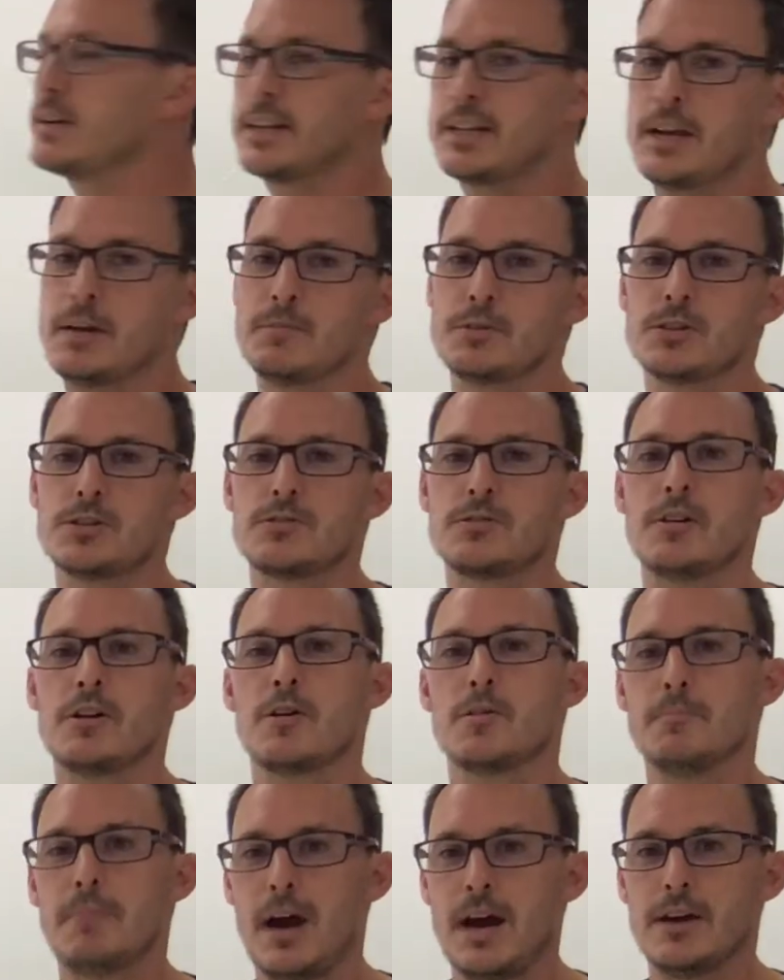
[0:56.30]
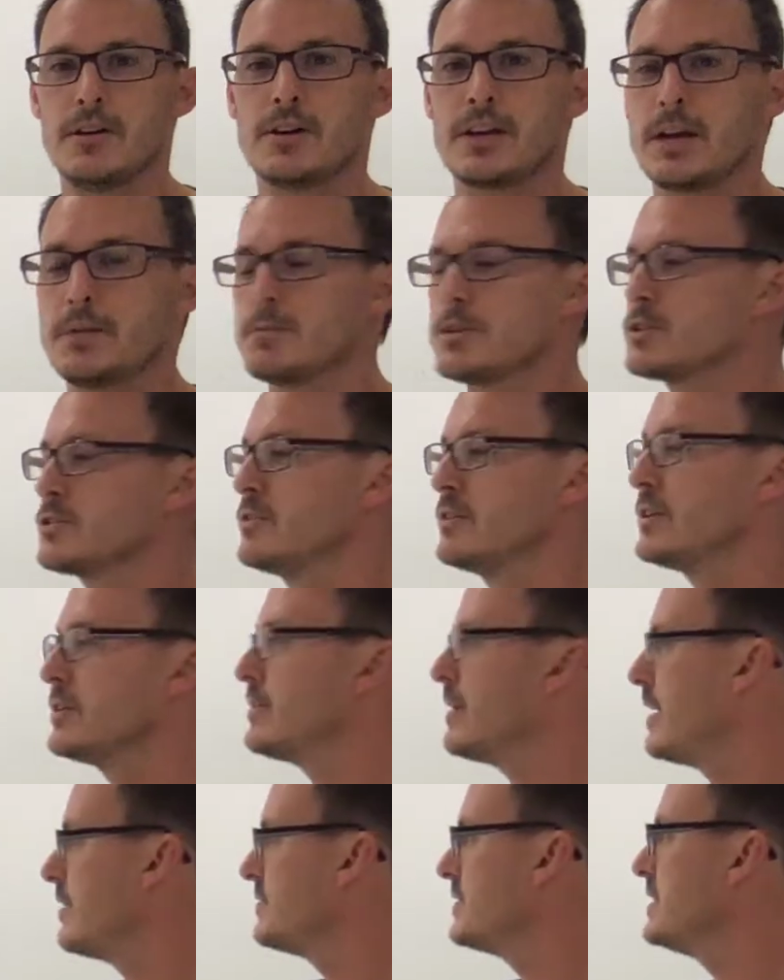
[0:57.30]
in chemistry or biochemistry and you
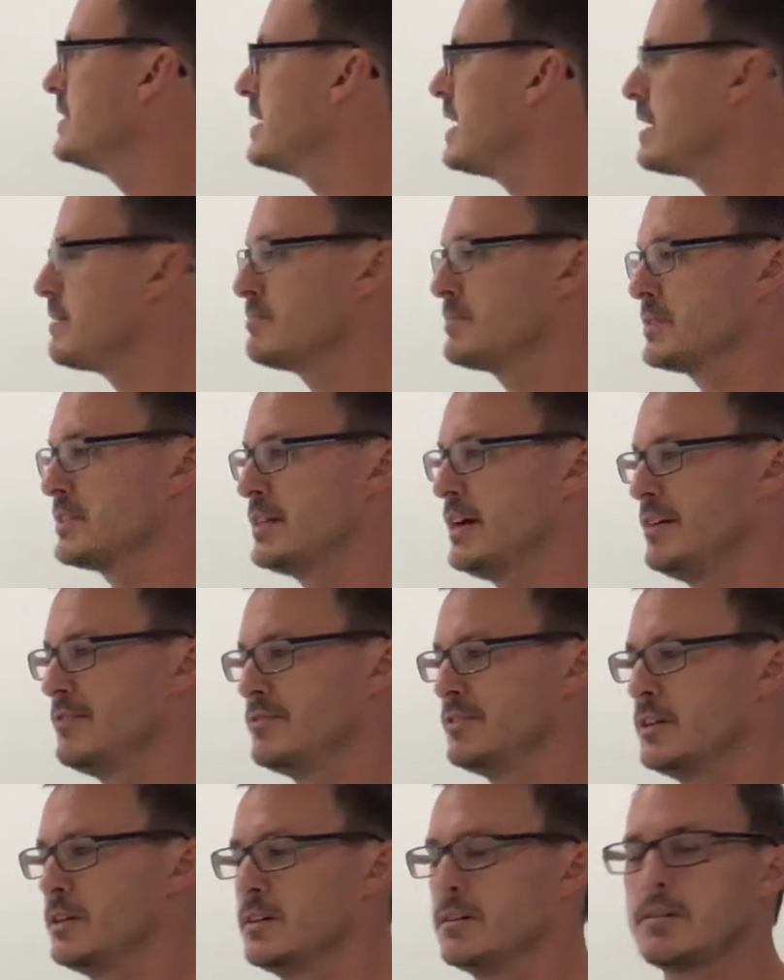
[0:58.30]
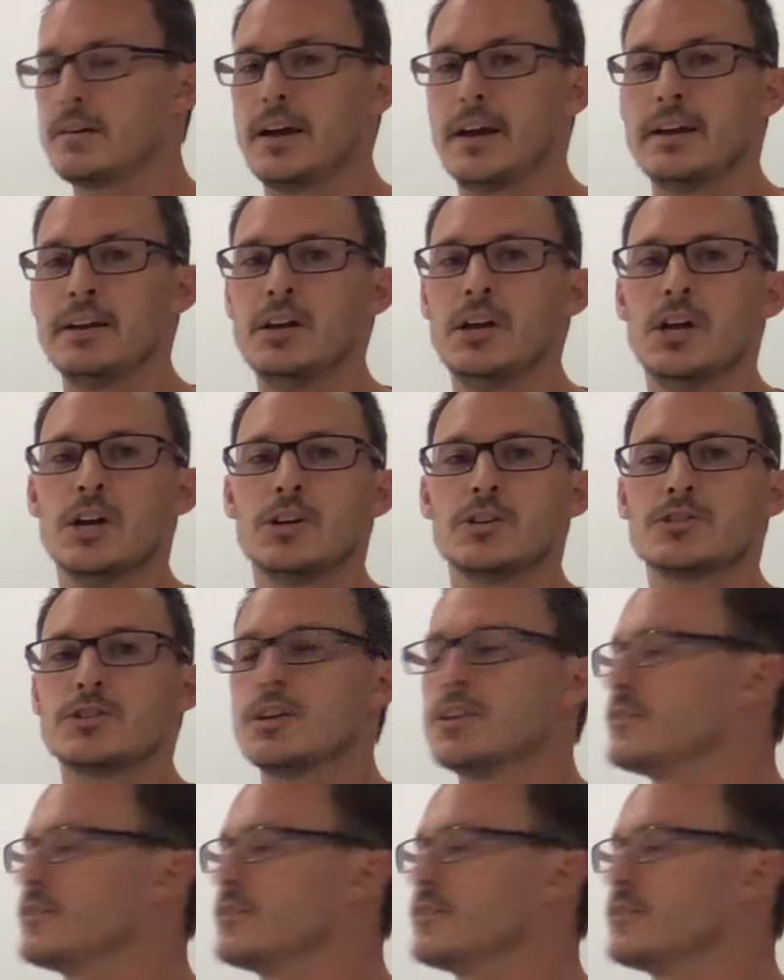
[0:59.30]
have to name stuff. Okay, so